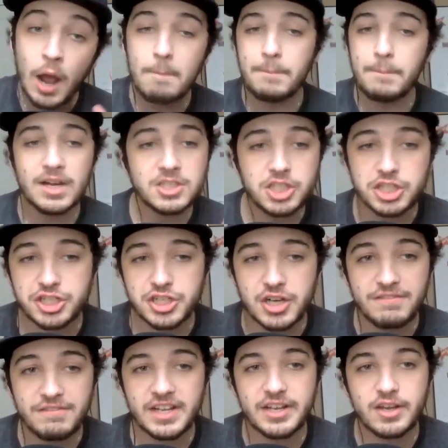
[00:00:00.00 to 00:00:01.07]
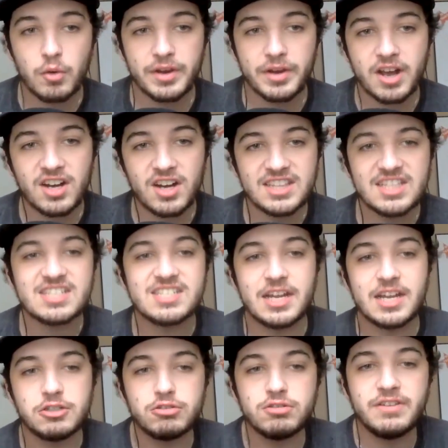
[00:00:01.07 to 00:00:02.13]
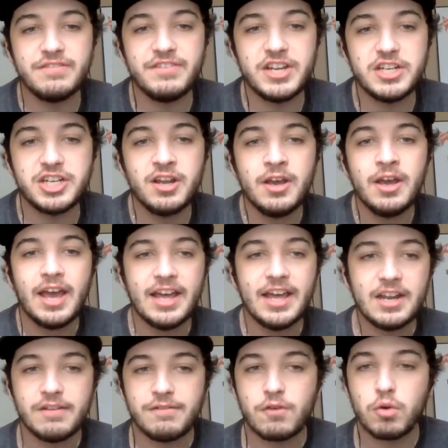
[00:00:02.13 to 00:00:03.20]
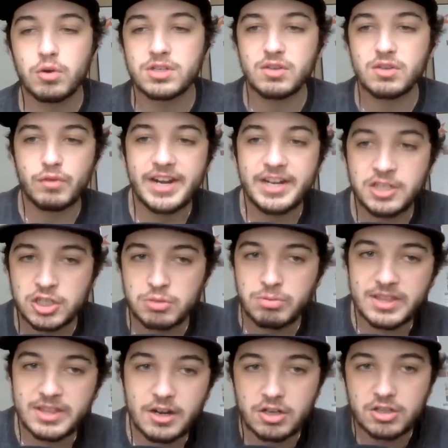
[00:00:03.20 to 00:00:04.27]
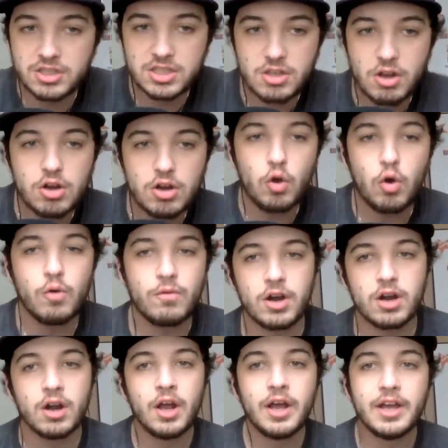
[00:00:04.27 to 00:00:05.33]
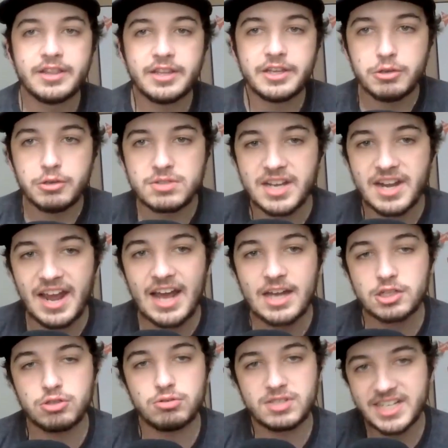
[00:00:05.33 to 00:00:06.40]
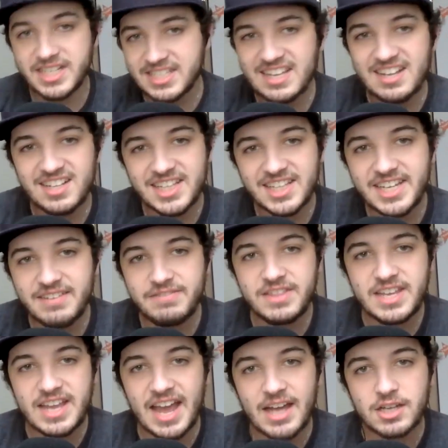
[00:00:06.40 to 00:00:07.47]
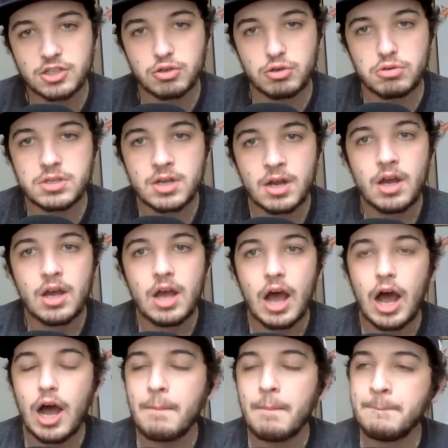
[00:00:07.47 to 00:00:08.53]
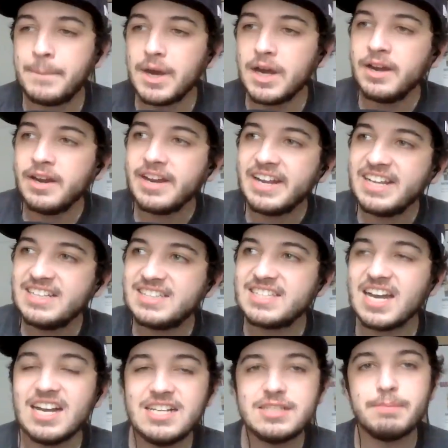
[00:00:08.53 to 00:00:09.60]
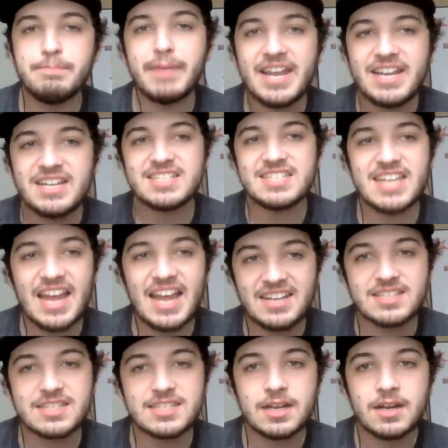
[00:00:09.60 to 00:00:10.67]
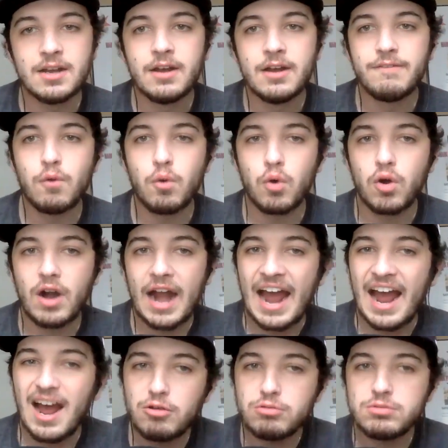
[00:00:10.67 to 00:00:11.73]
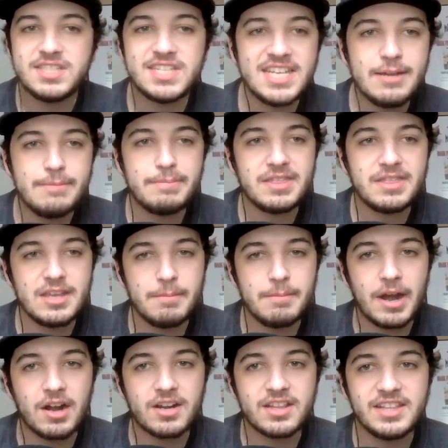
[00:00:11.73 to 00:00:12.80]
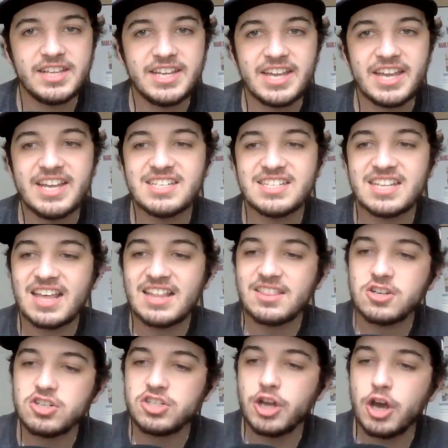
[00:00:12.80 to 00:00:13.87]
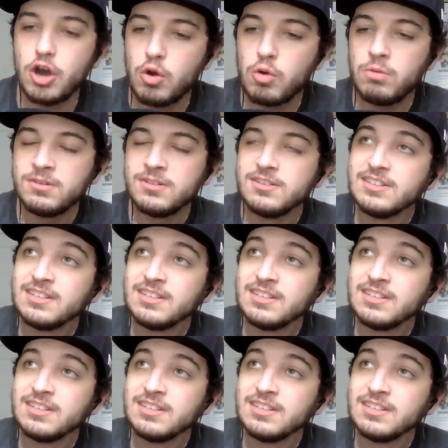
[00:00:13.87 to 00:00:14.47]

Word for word: a bunch of shuffling going on in the Central Division. And then, of course, the Rangers with their good start over the Houston Astros. They still leave the Astros, um, but it does make sense for how deep the American League is and that there's no